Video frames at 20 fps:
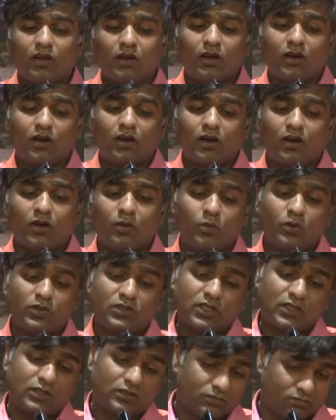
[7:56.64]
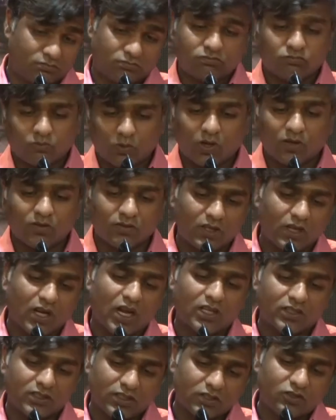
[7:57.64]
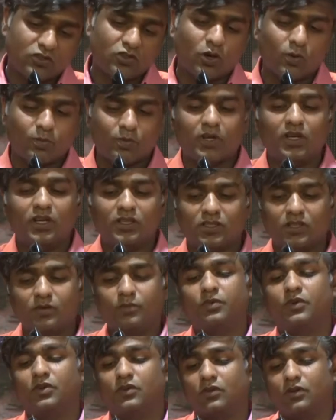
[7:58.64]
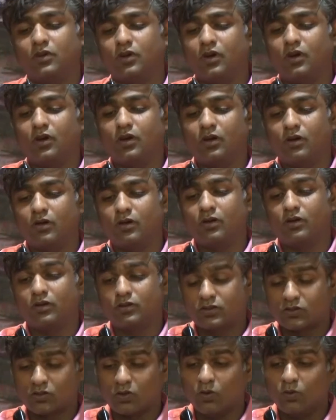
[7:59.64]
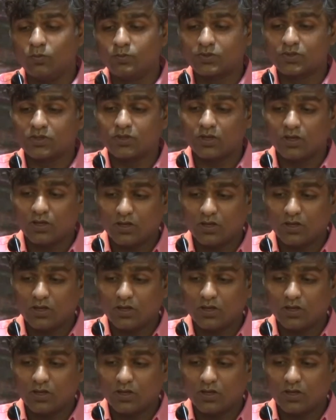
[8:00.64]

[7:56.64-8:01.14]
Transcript: uh, which has one of the largest job creation put, uh, scopes